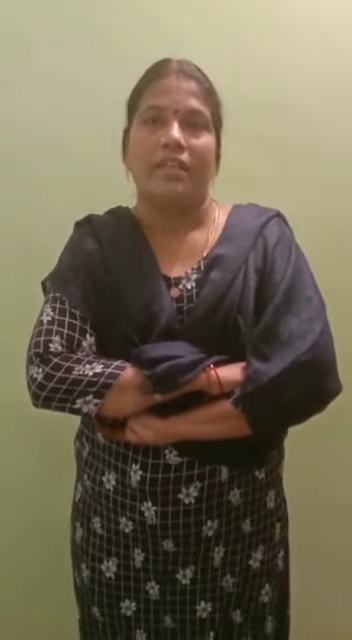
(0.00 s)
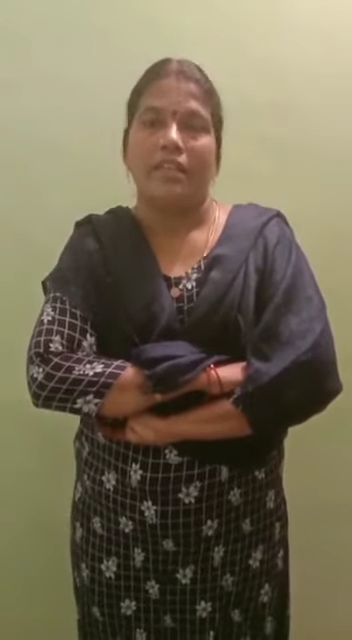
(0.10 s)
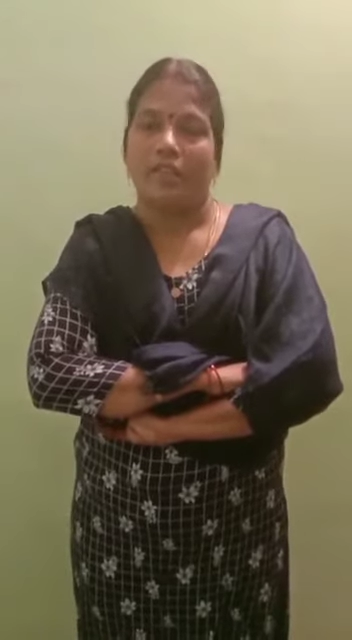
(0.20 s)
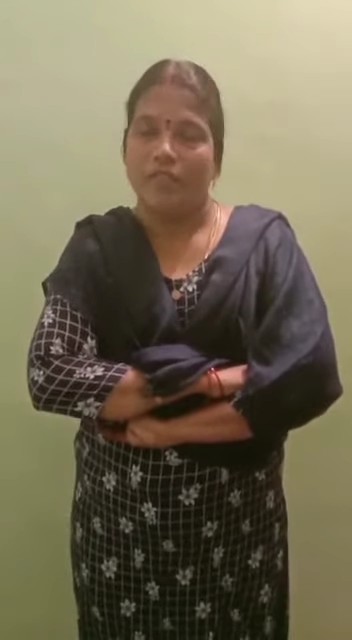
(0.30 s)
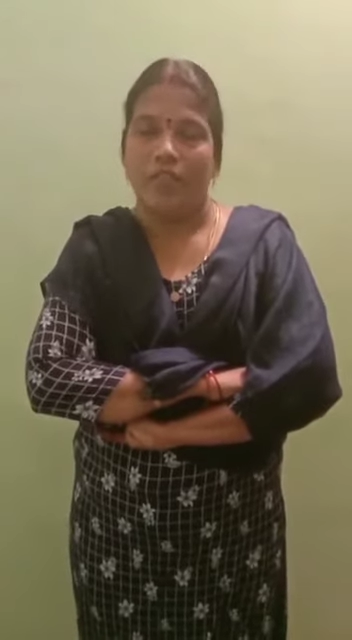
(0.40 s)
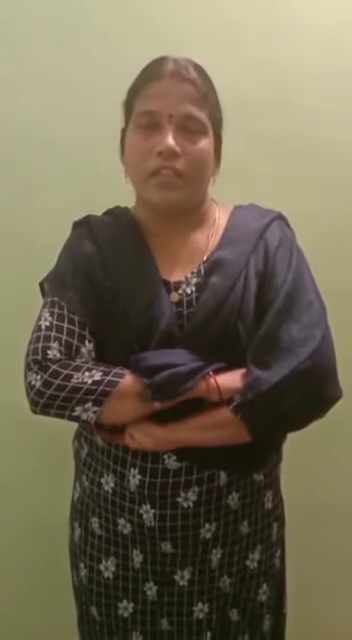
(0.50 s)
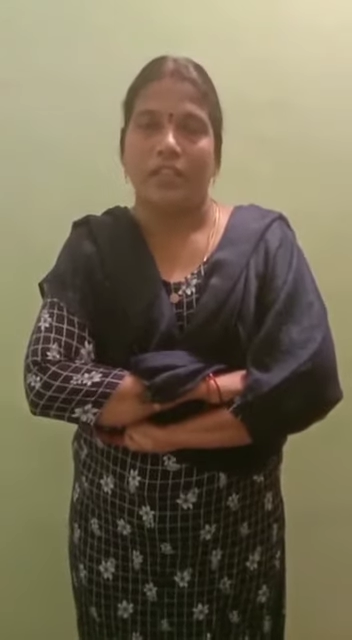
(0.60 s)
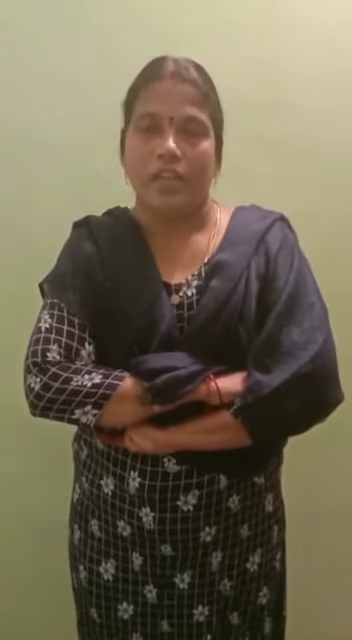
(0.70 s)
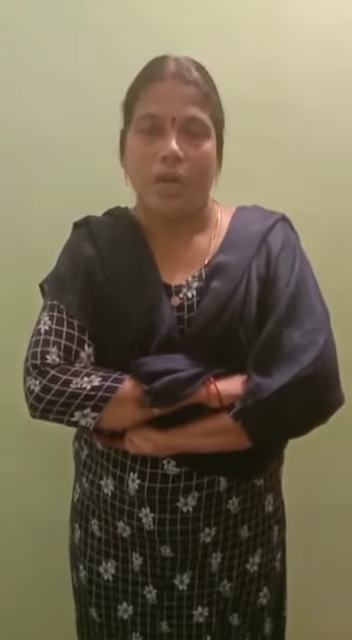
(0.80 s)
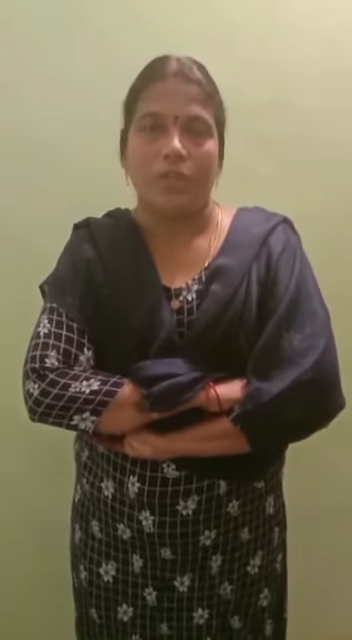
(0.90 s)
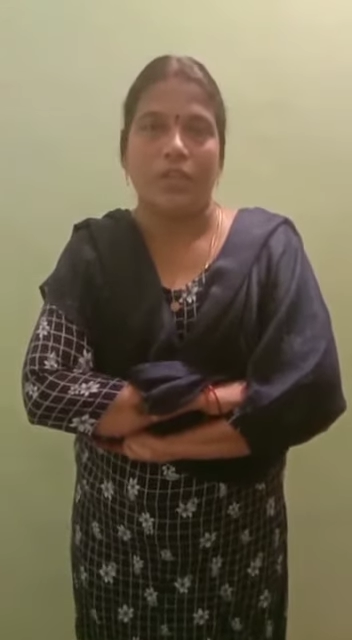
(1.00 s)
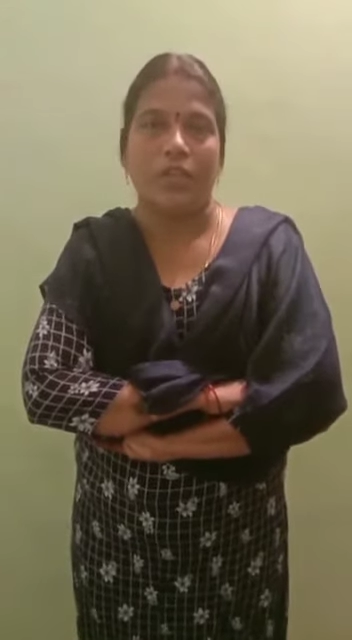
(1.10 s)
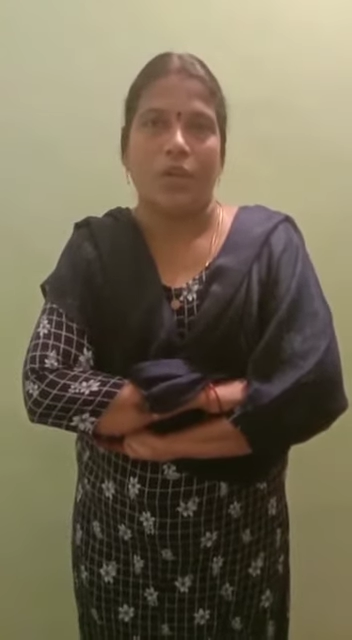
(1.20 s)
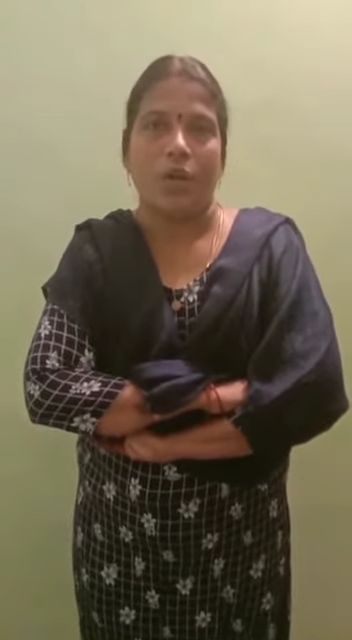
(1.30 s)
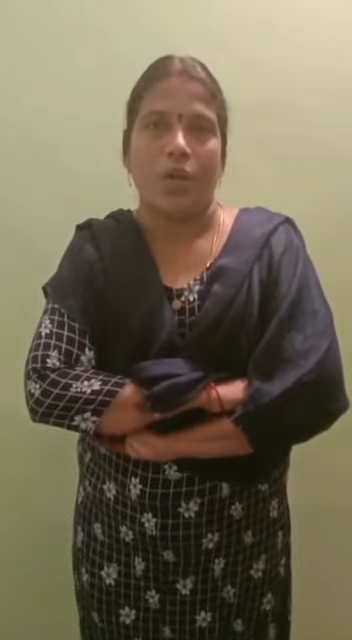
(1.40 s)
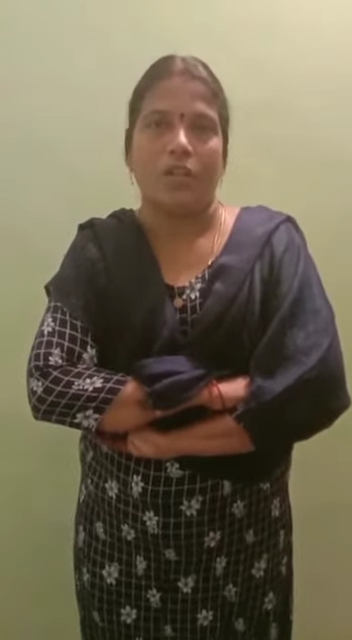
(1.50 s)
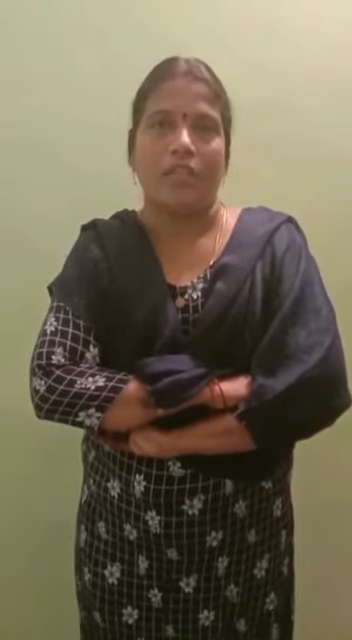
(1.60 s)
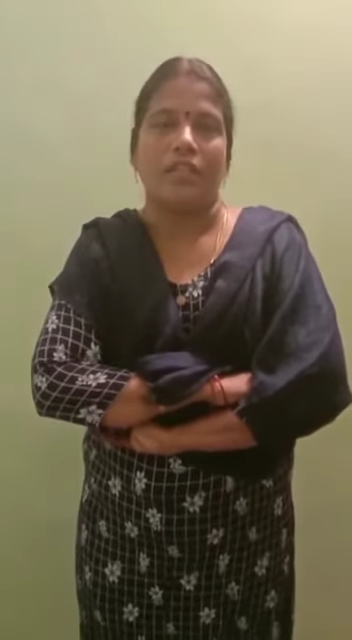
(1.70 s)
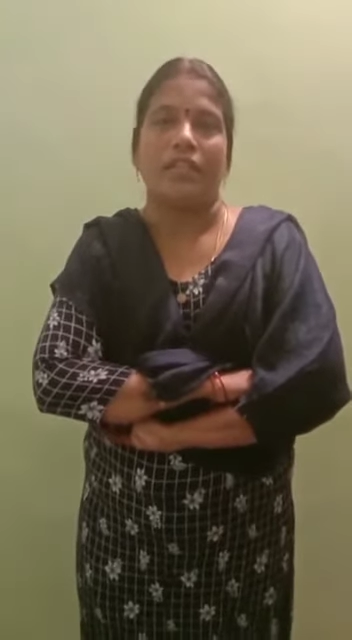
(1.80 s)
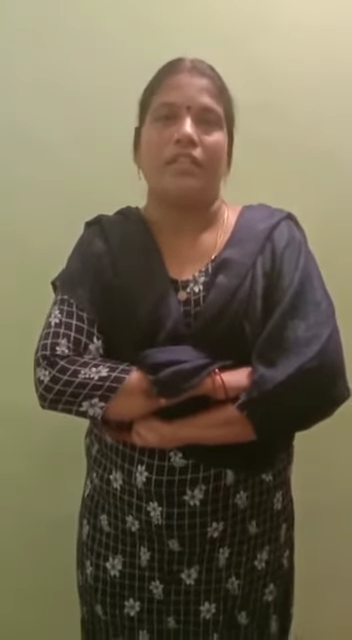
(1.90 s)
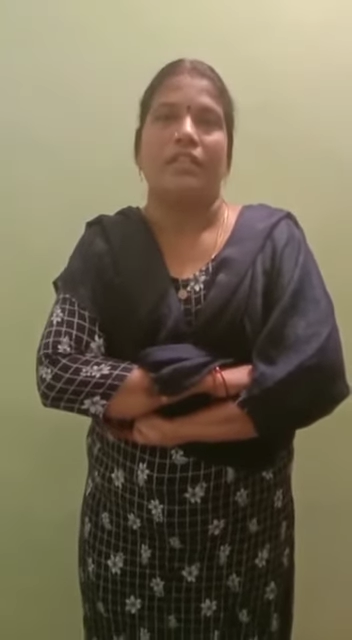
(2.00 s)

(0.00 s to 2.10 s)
They worked round the clock